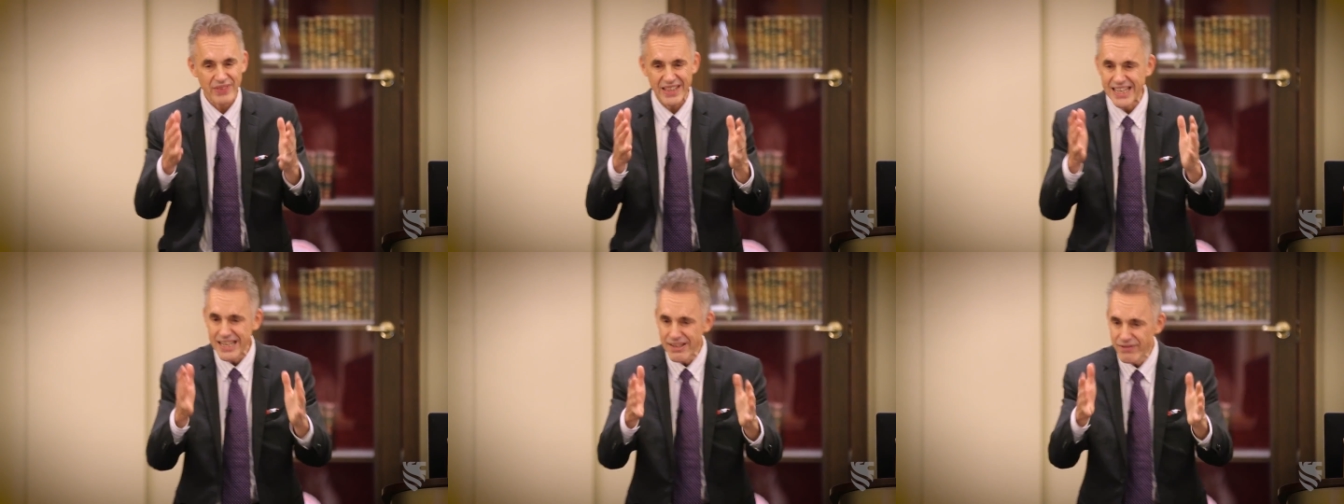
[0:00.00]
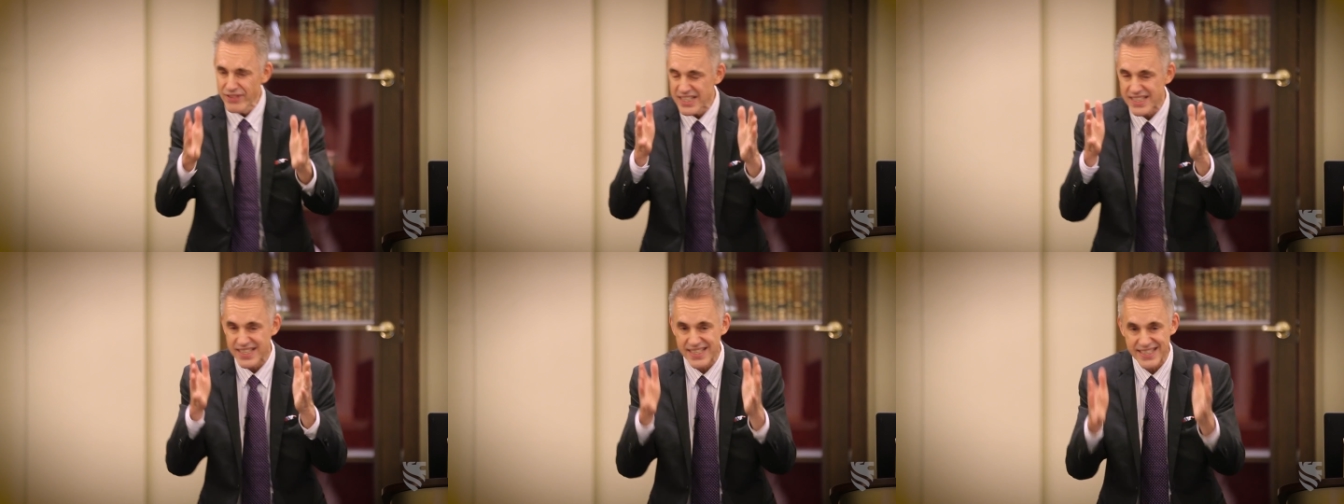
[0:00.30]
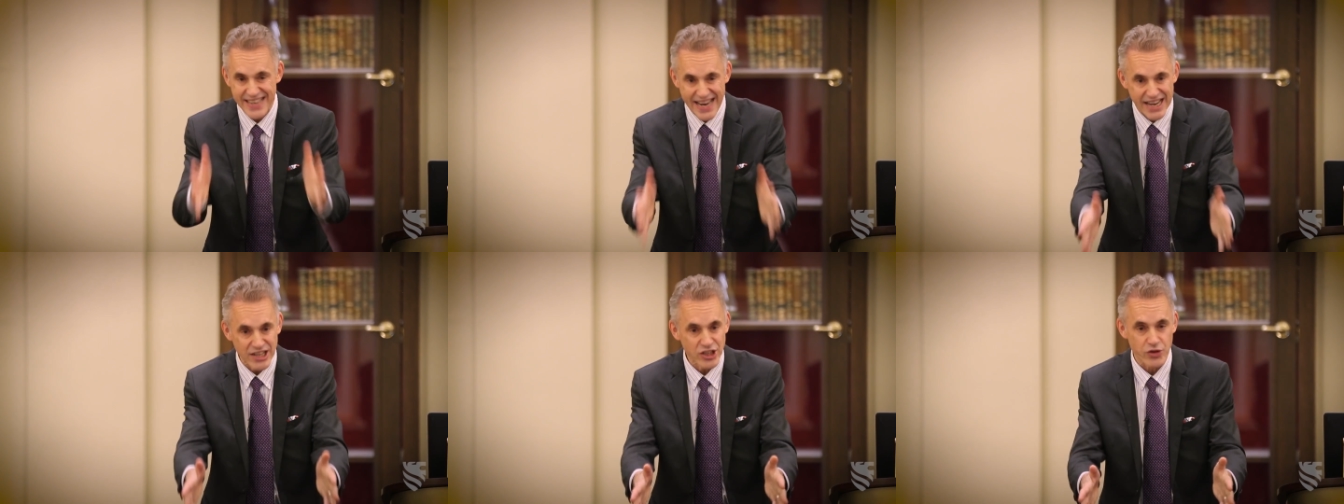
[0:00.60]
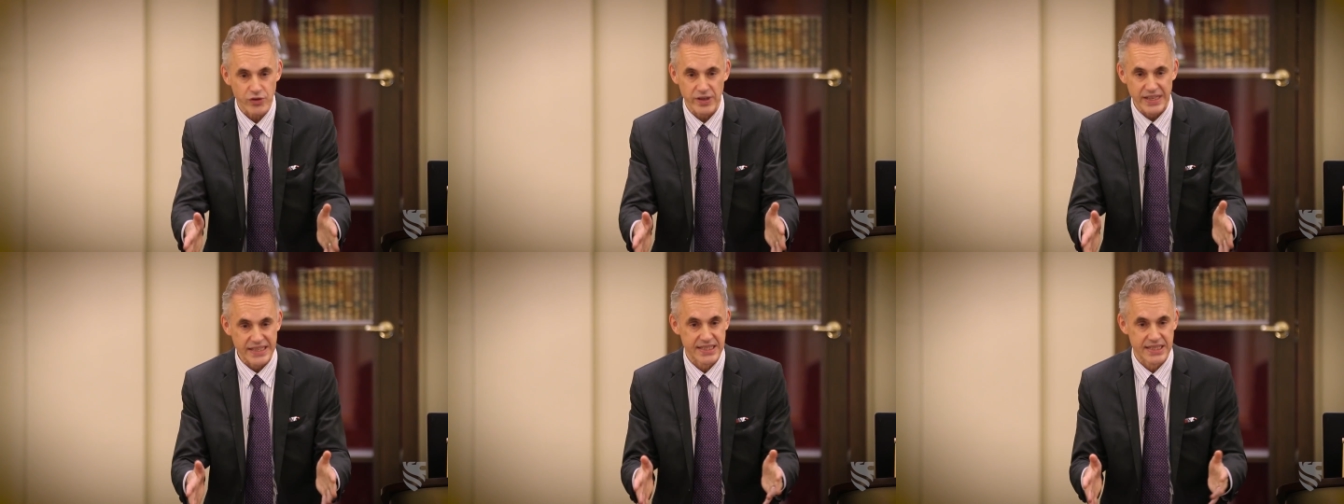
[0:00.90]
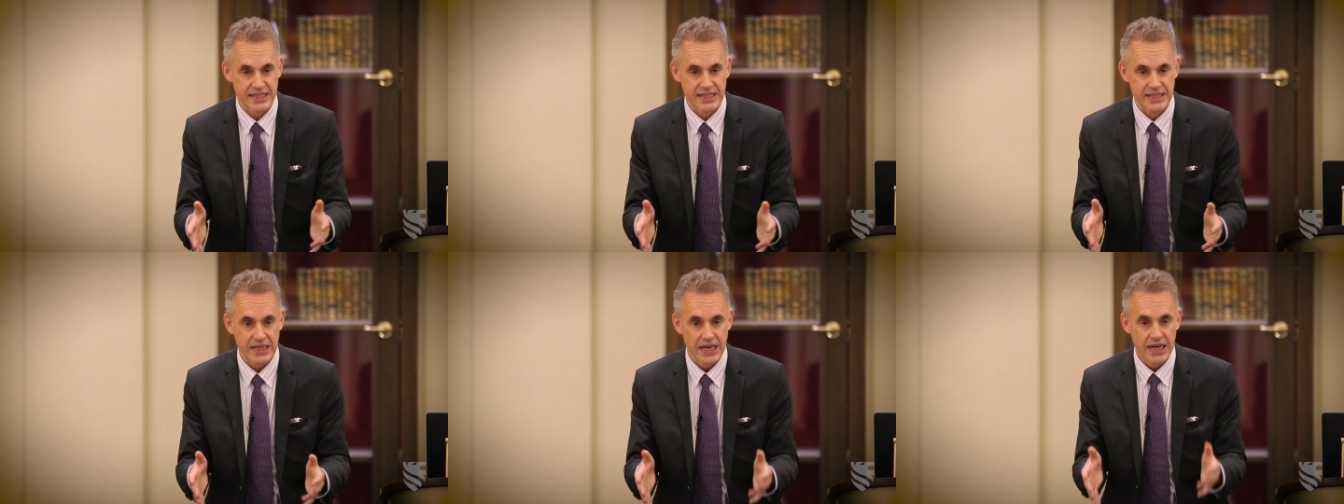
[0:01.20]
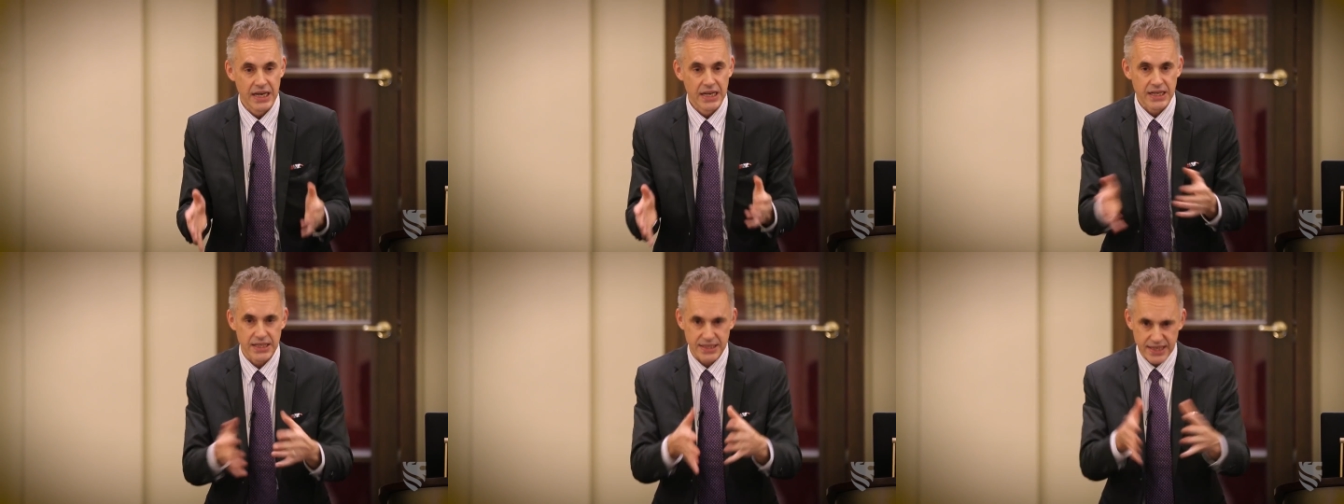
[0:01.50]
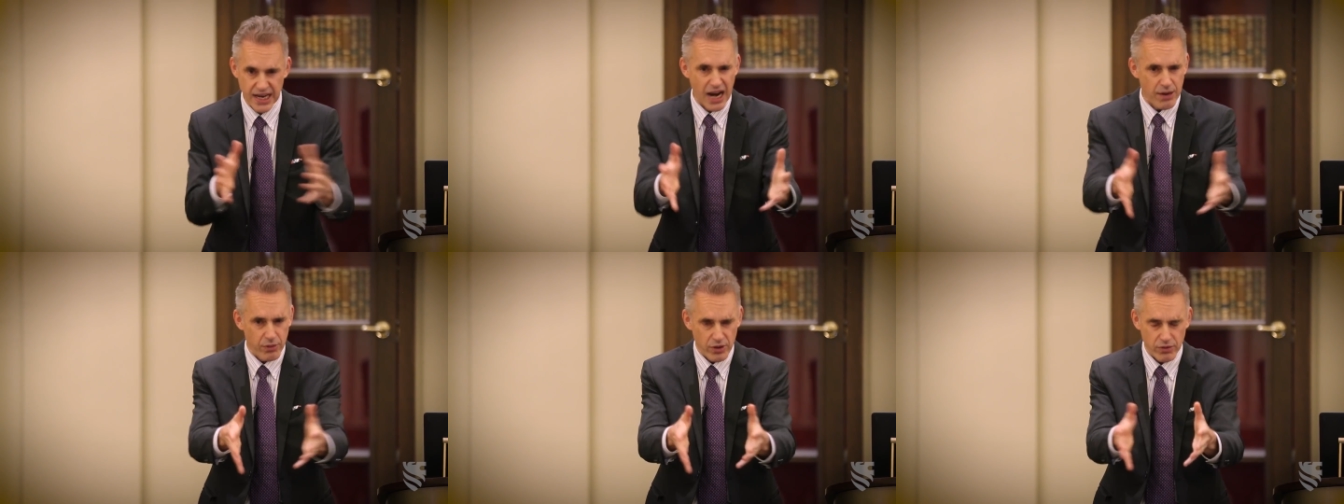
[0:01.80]
even centrists,
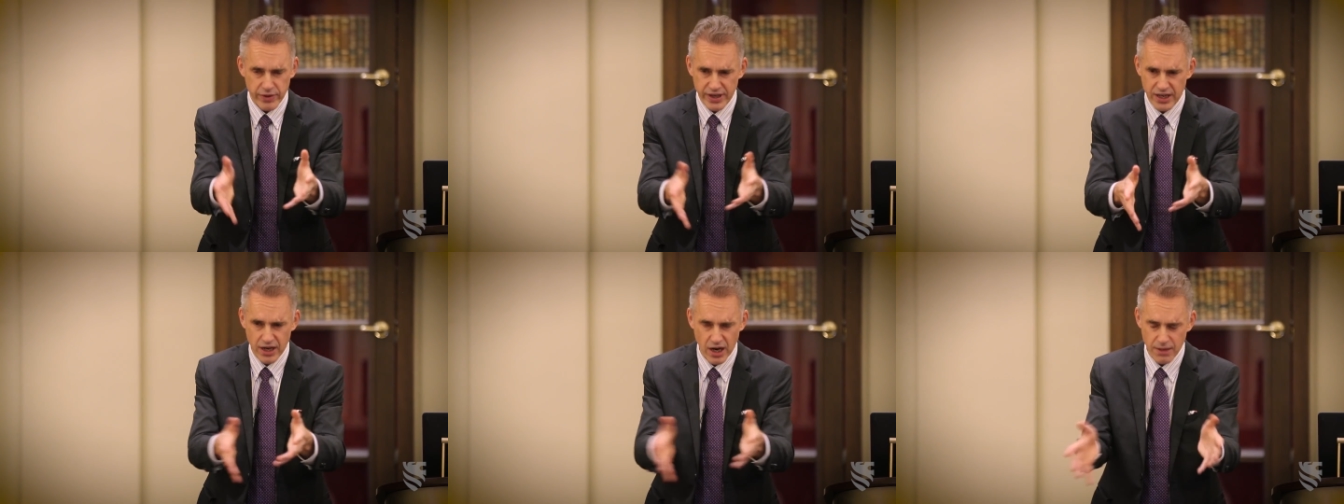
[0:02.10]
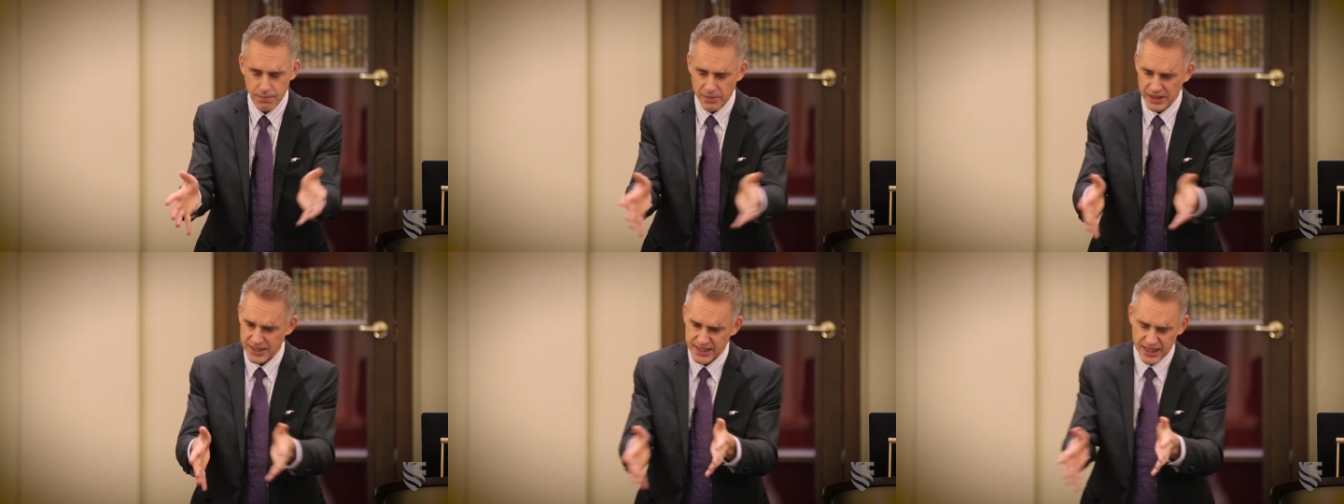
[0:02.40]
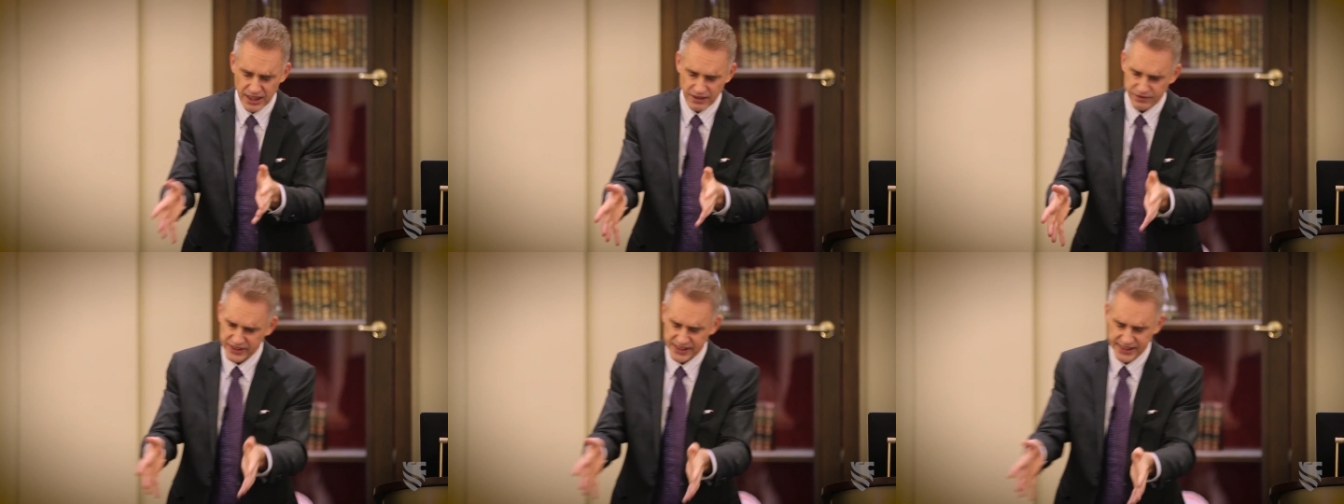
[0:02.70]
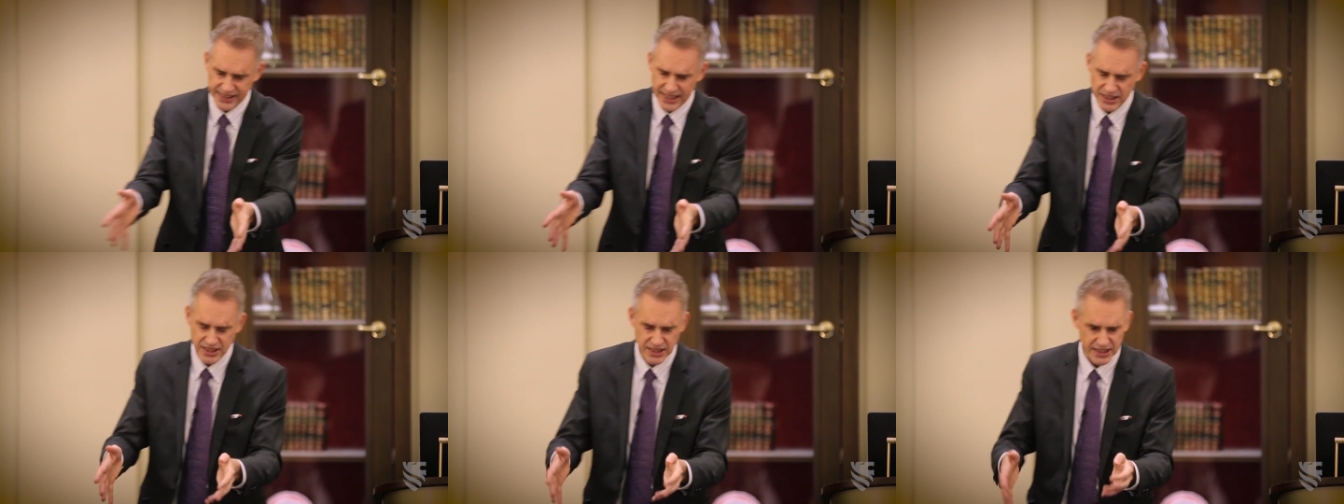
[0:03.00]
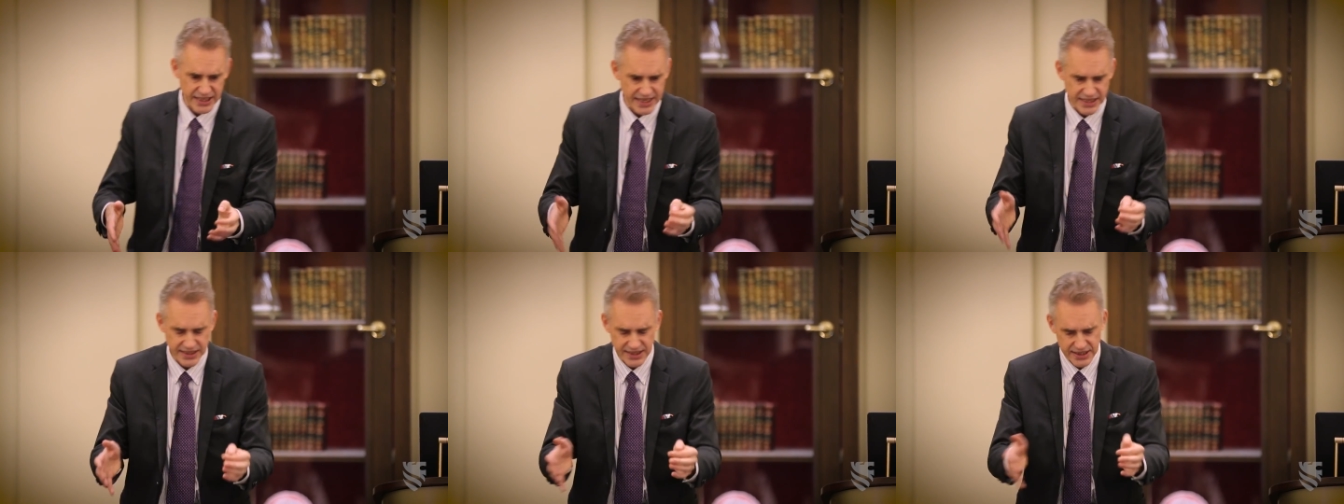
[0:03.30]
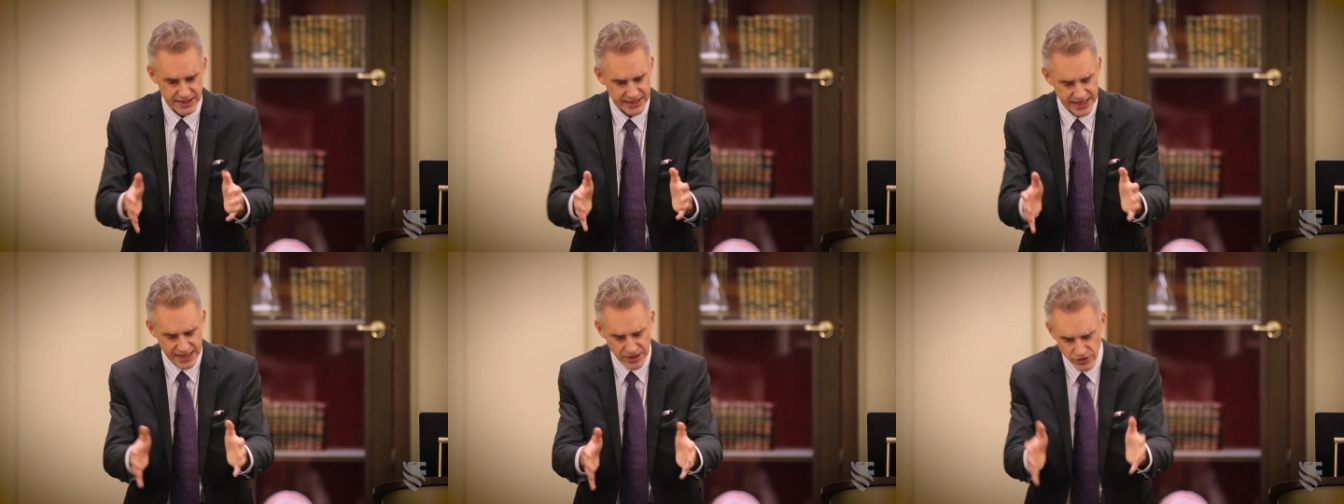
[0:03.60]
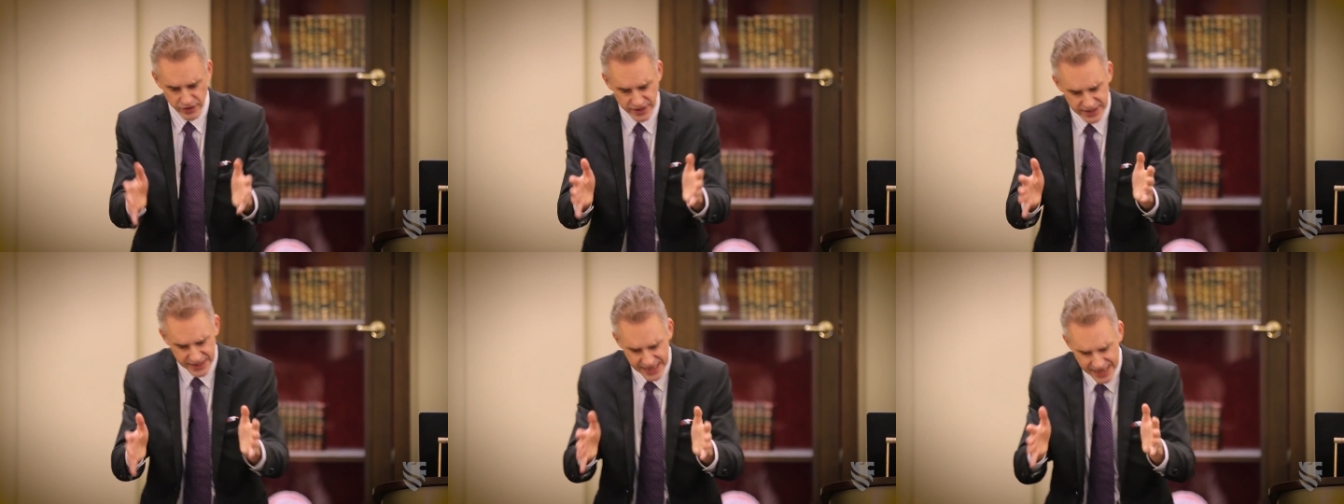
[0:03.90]
because I would regard myself essentially as a
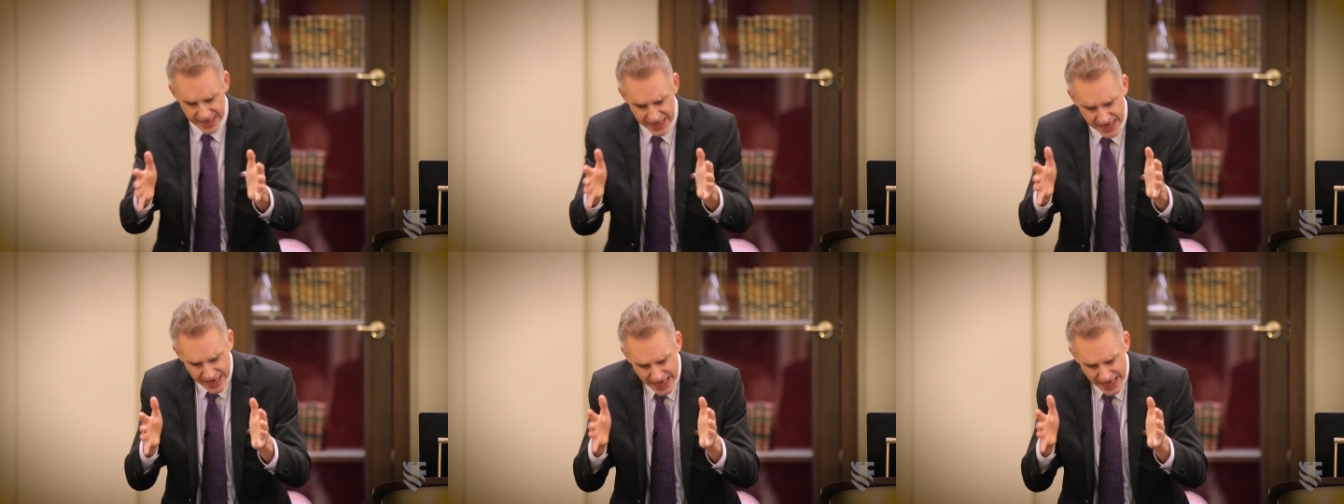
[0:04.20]
centrist,